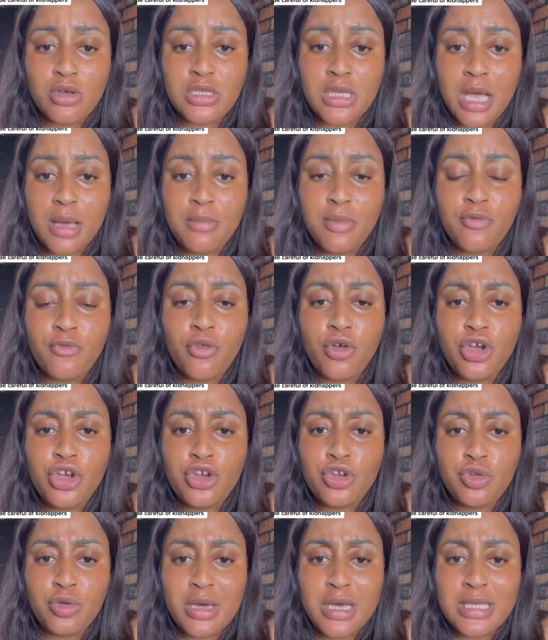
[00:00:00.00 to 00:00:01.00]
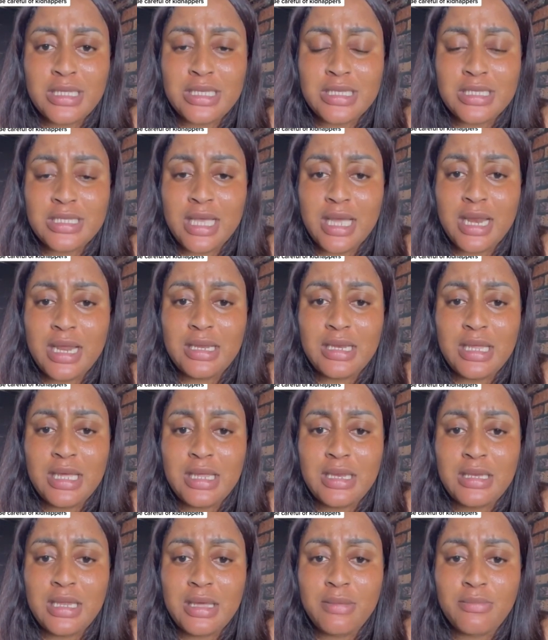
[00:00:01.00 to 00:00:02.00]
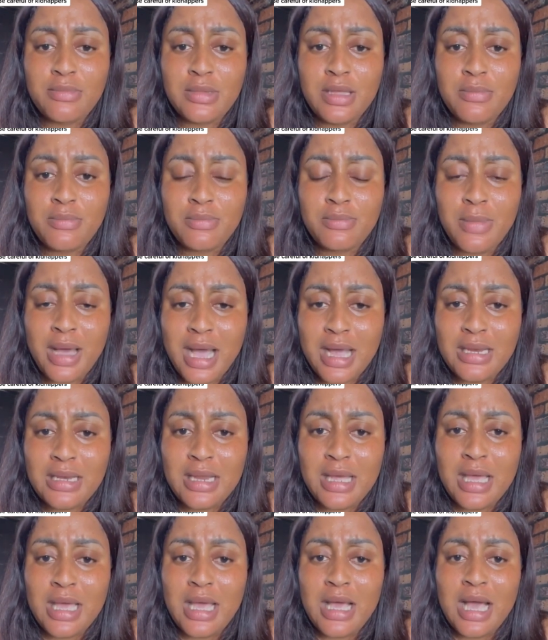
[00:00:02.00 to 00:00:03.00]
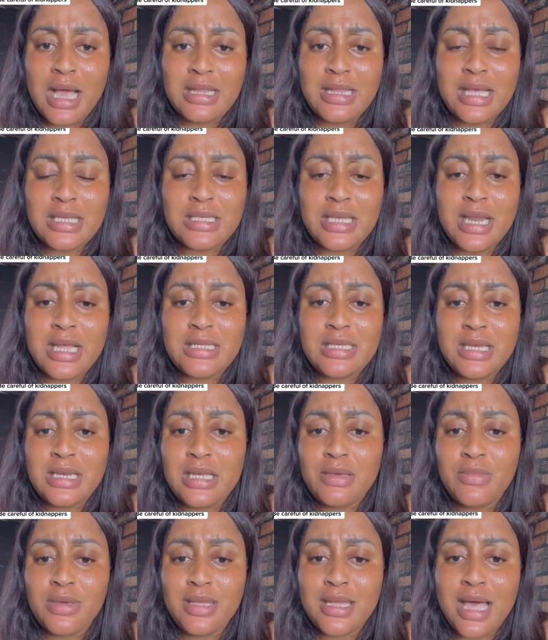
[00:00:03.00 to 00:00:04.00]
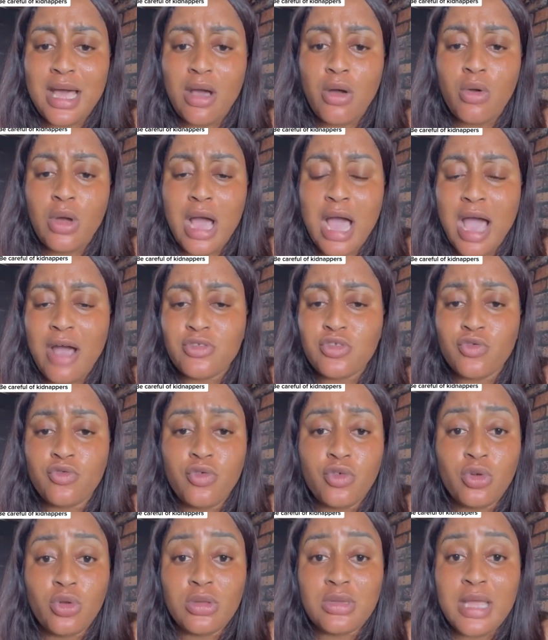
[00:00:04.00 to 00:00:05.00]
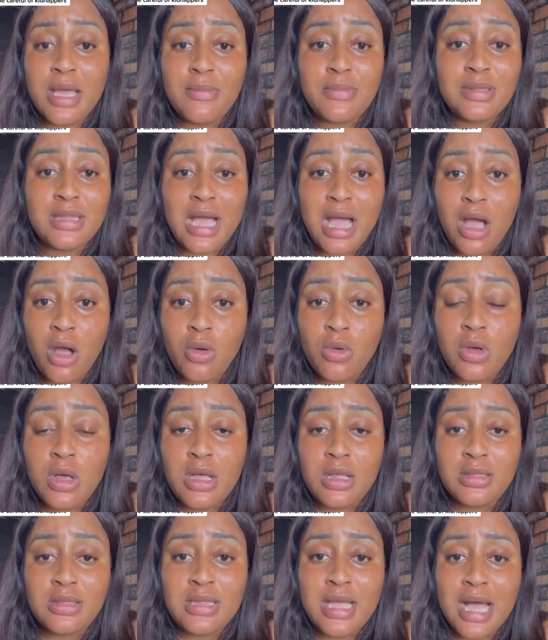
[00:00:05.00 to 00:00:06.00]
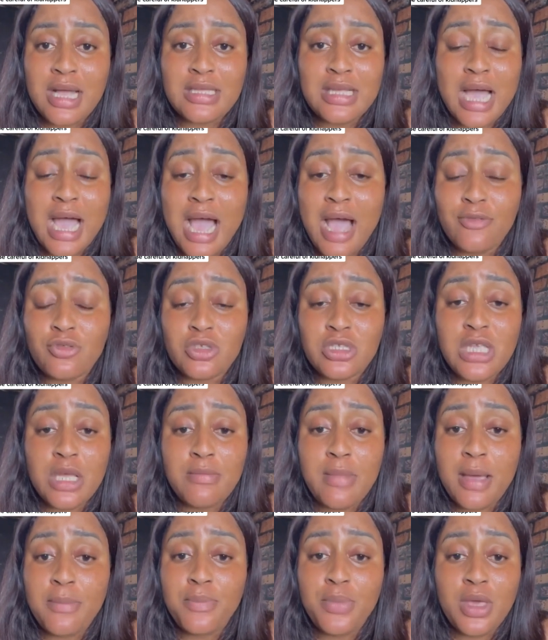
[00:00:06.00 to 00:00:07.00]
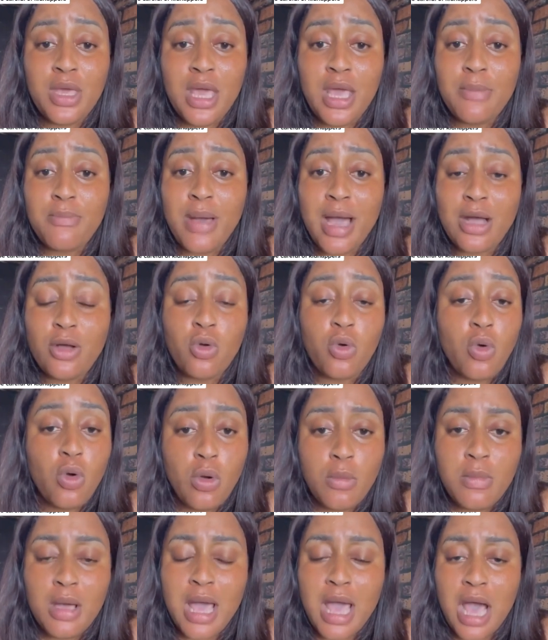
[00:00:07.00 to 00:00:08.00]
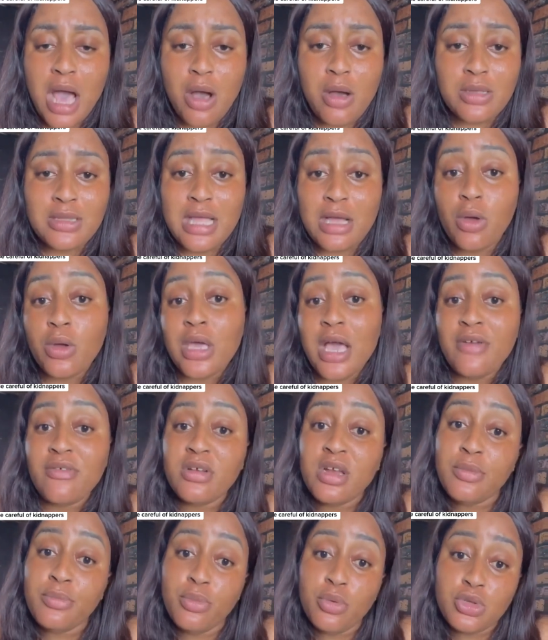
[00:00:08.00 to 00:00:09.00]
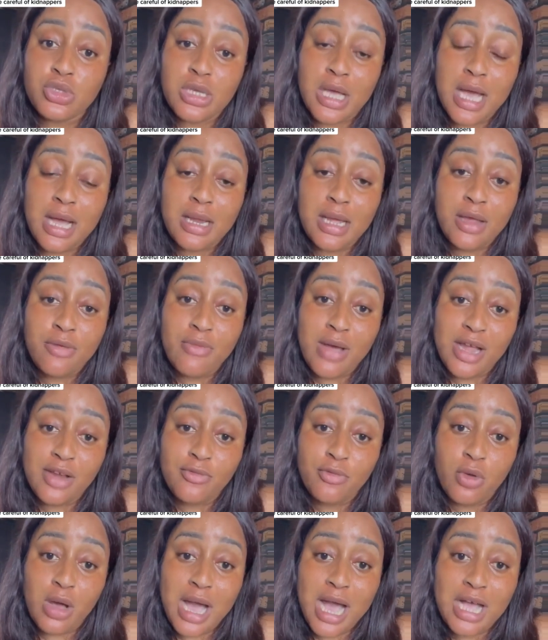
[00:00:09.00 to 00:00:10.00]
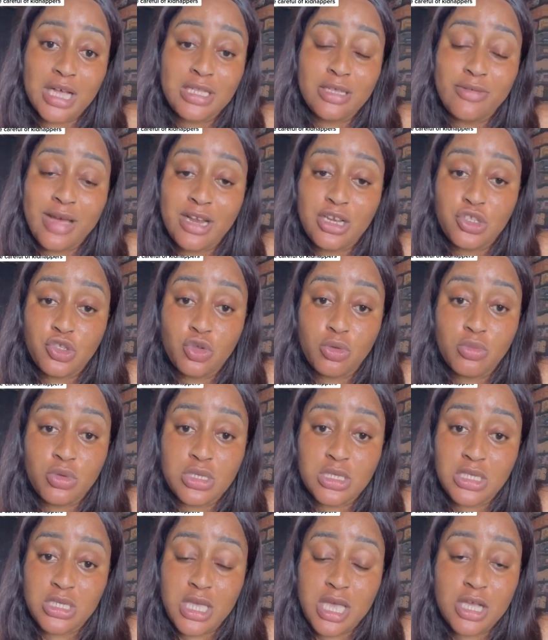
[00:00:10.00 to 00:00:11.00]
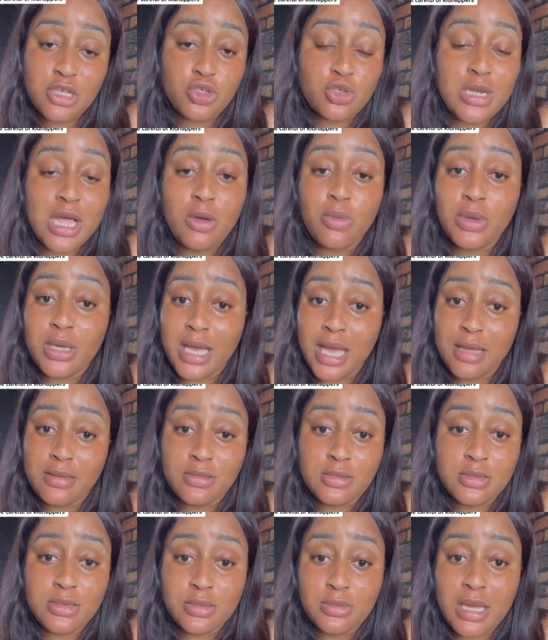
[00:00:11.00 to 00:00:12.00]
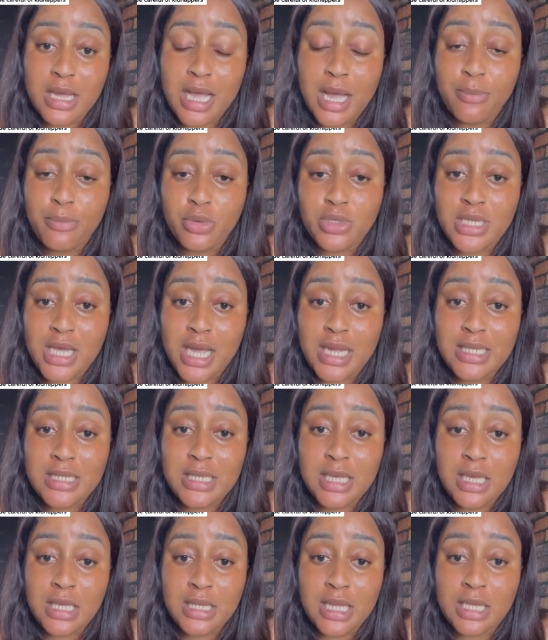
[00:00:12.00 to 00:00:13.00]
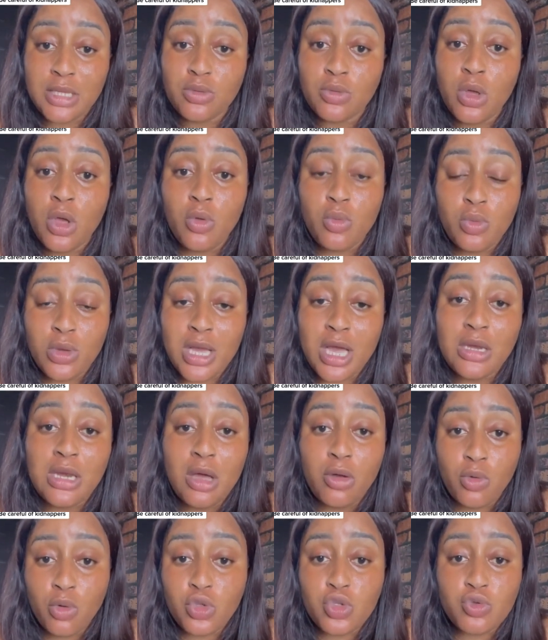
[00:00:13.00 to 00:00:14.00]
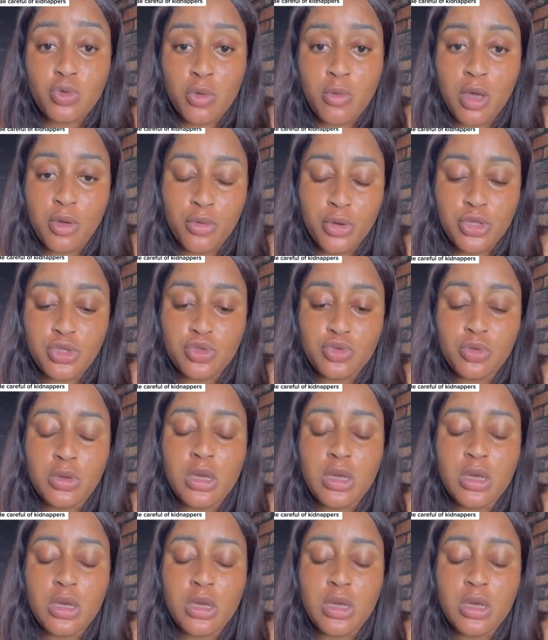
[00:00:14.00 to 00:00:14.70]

and before you know it, the man now started telling me that I have to follow them now, that I have to send my PA back home. I was like, okay, I already booked a ride for her. The ride is almost here so that I can put her in and we can now go to where we're going to.